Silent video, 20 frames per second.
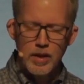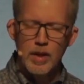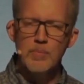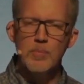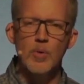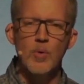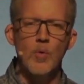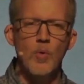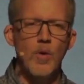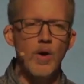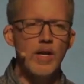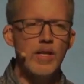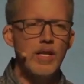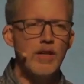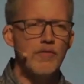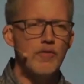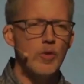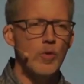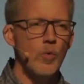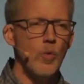Number
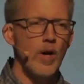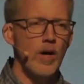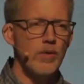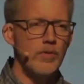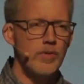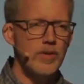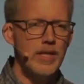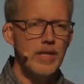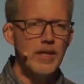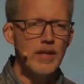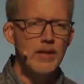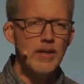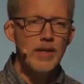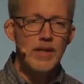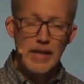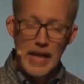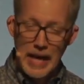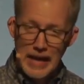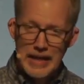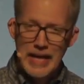one, if you're wealthy,
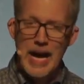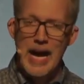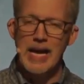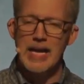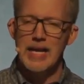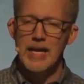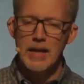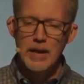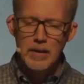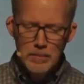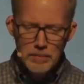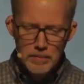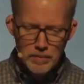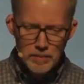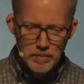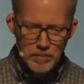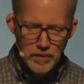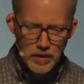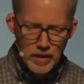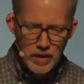like I
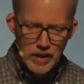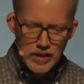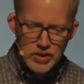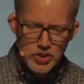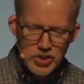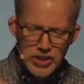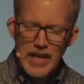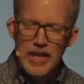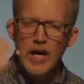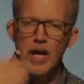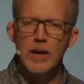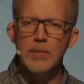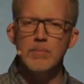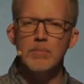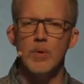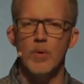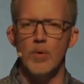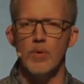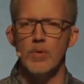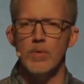am, stay
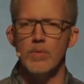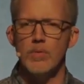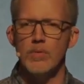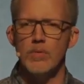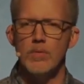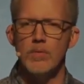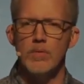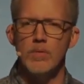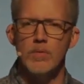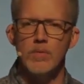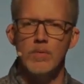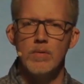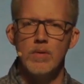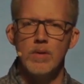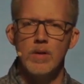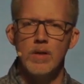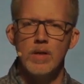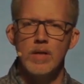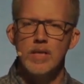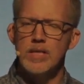humble.
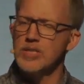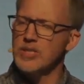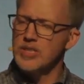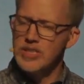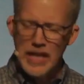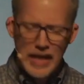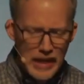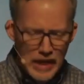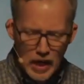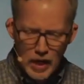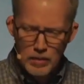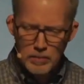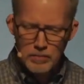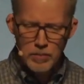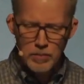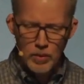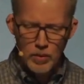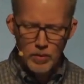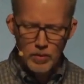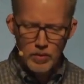Stay
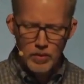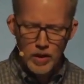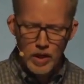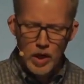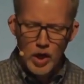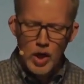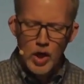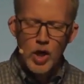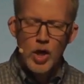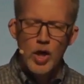humble.